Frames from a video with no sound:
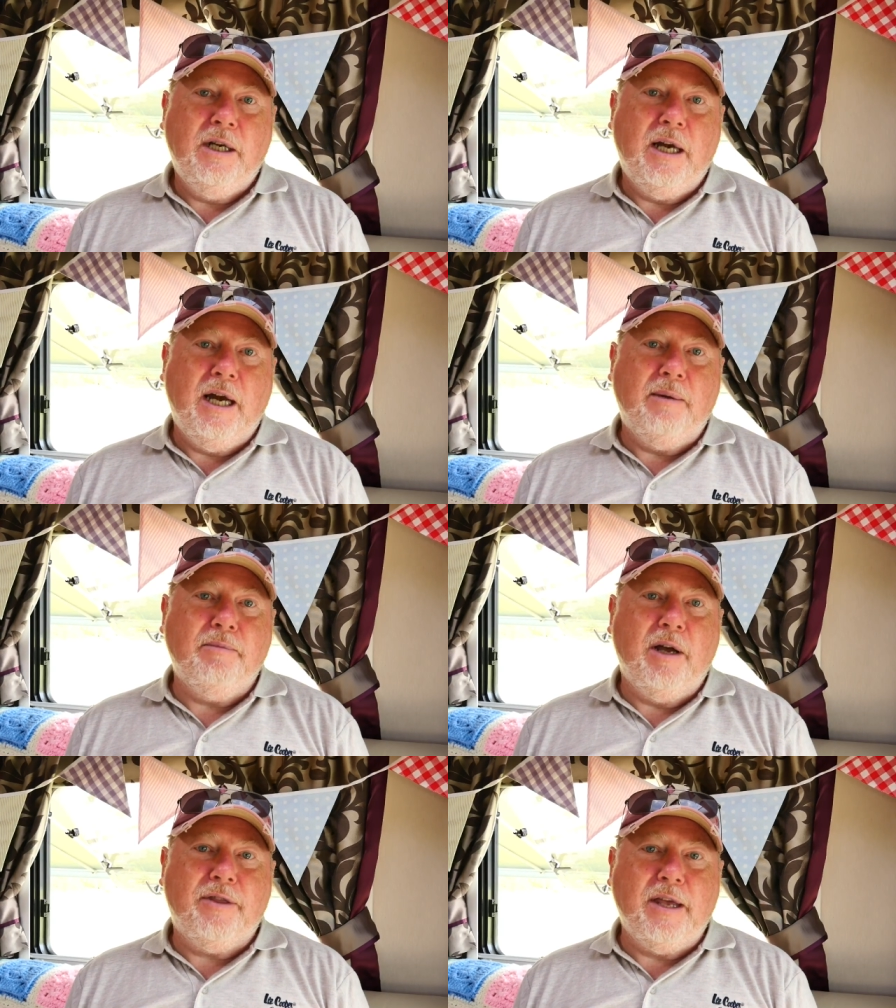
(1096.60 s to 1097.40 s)

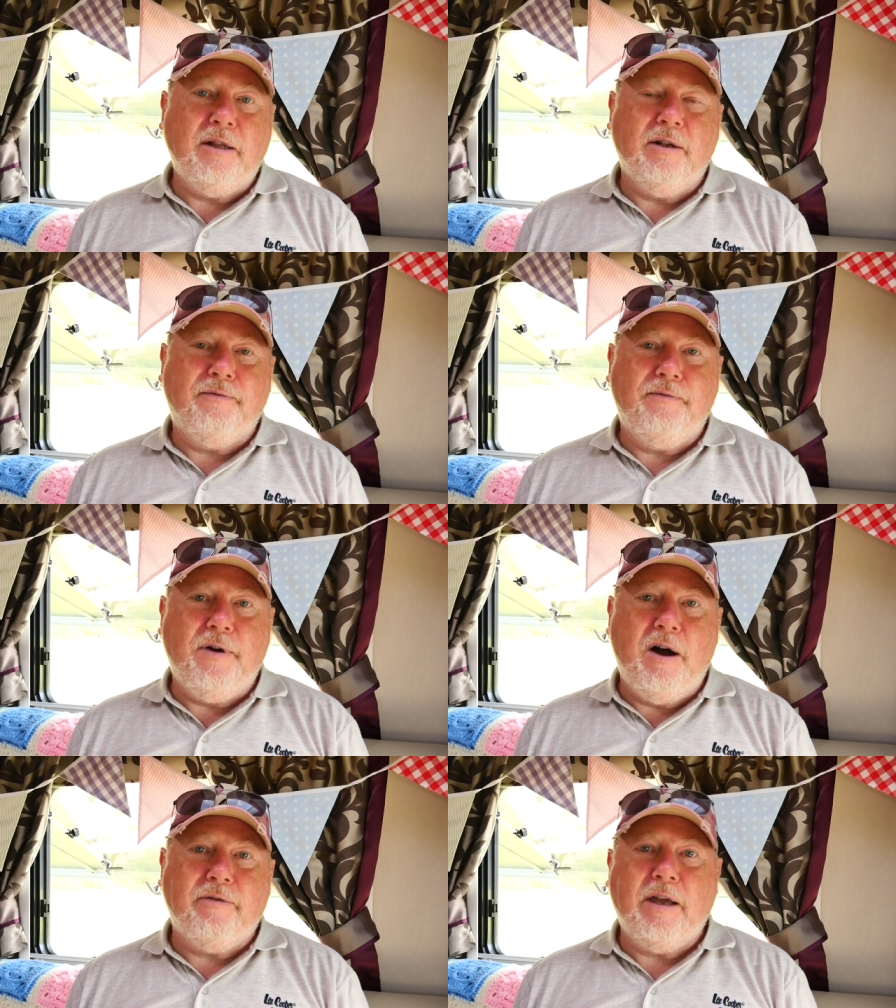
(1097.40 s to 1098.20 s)
Um, I think the
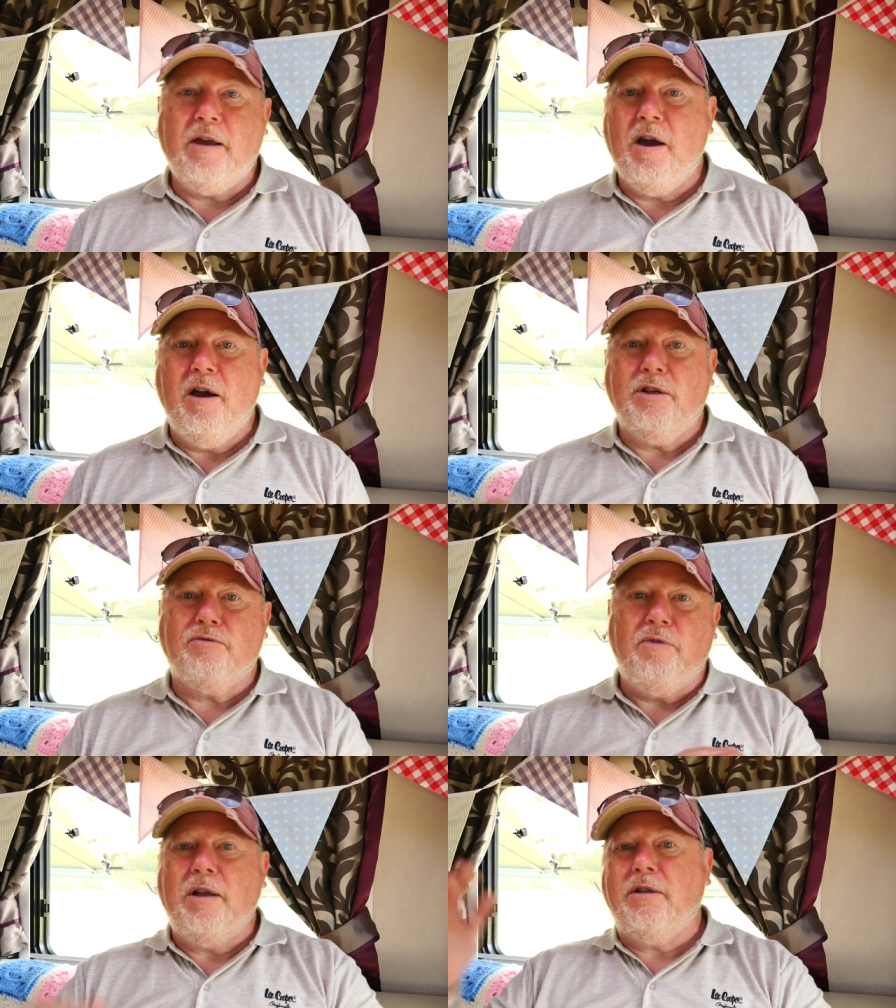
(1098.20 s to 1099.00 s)
5
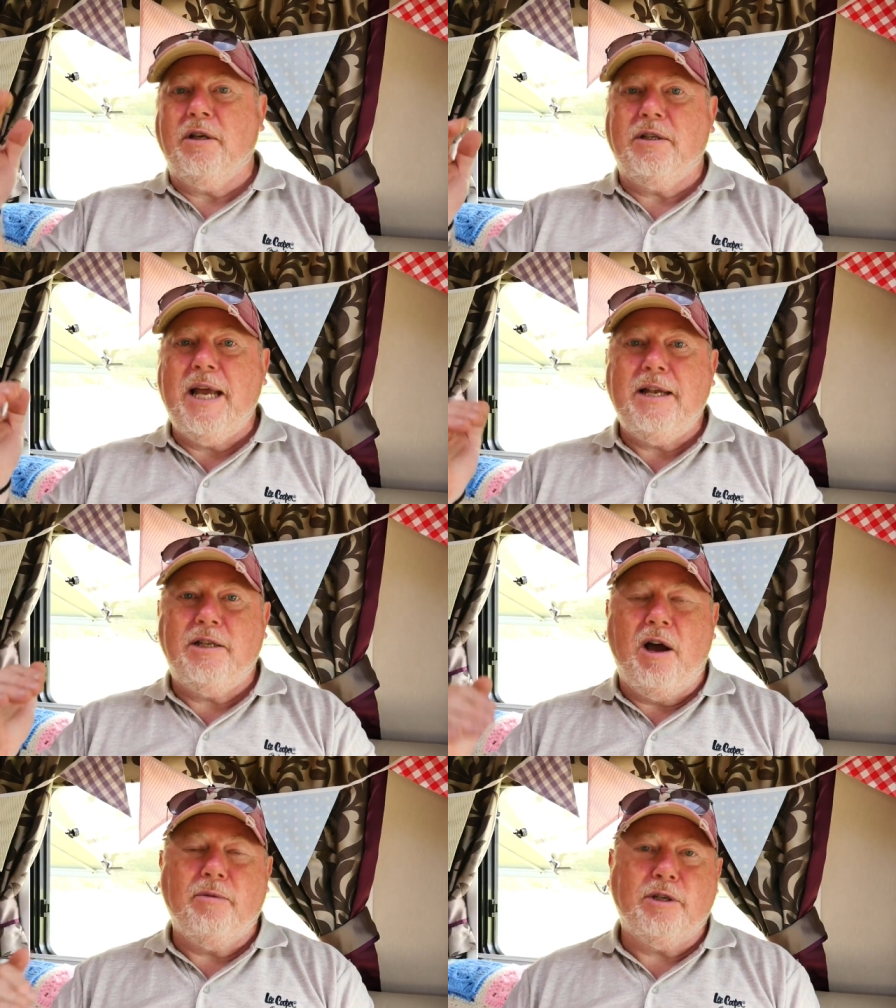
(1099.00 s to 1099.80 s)
gigahertz runs at 10
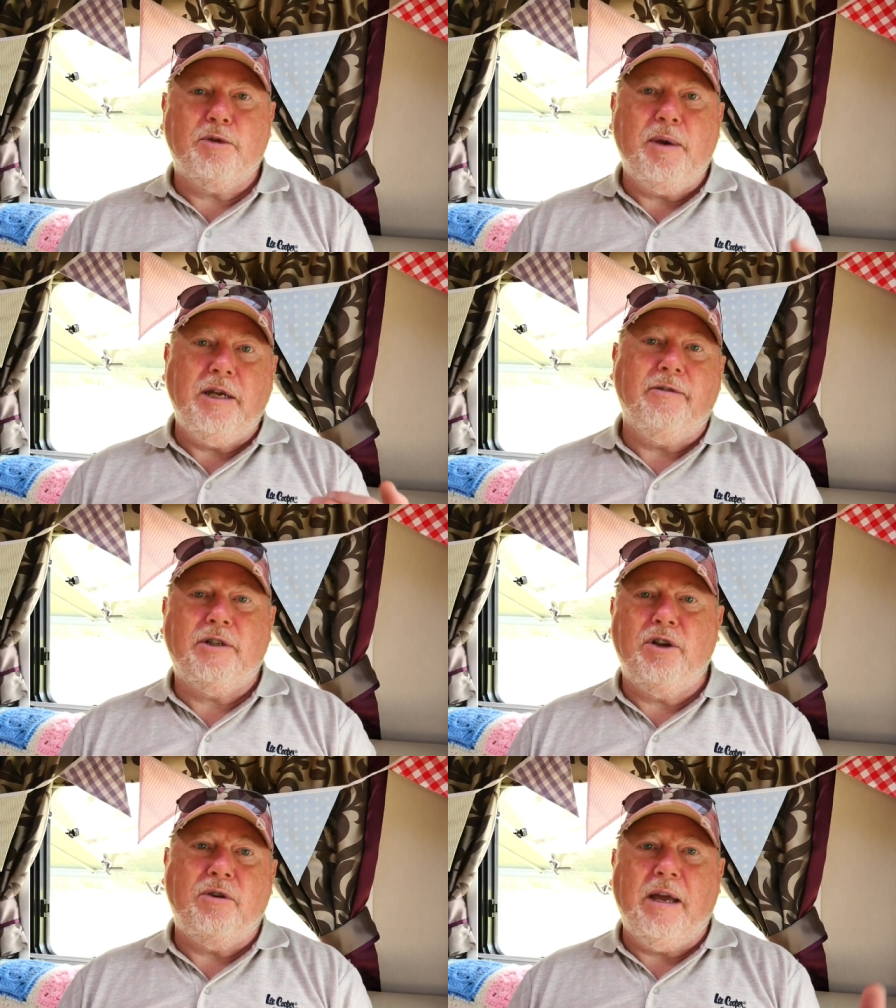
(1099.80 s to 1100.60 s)
times the speed of a
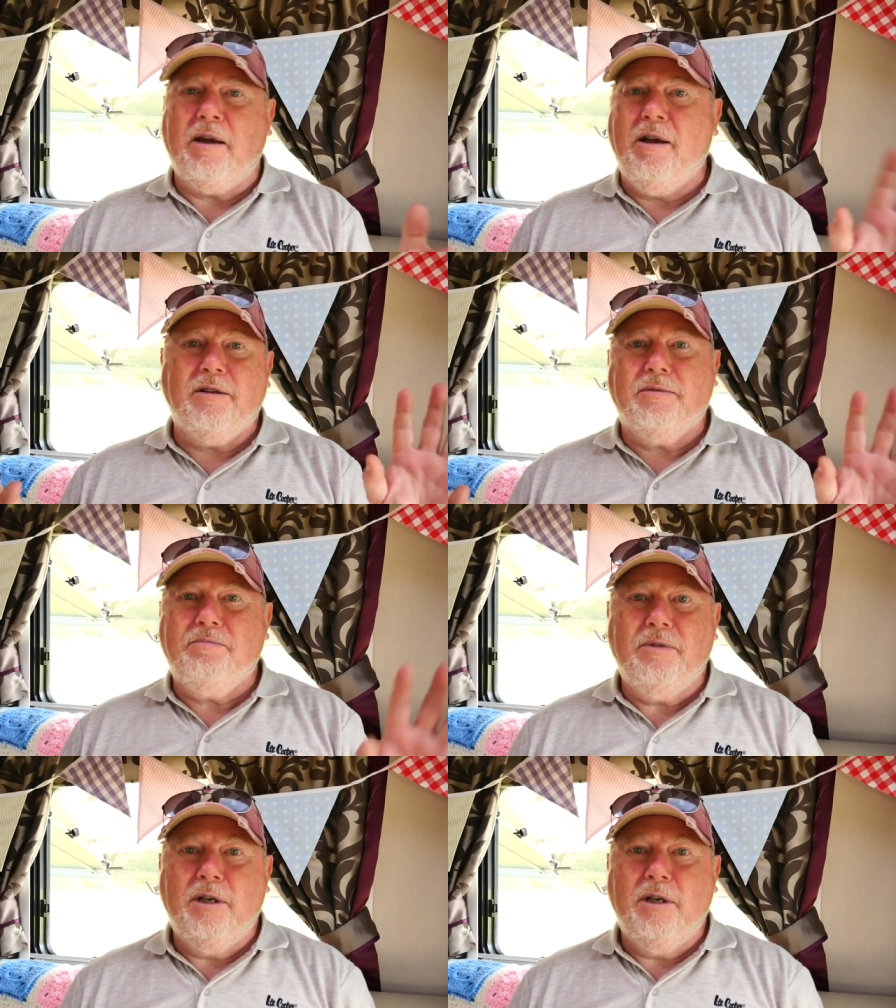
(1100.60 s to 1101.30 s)
2 gigahertz.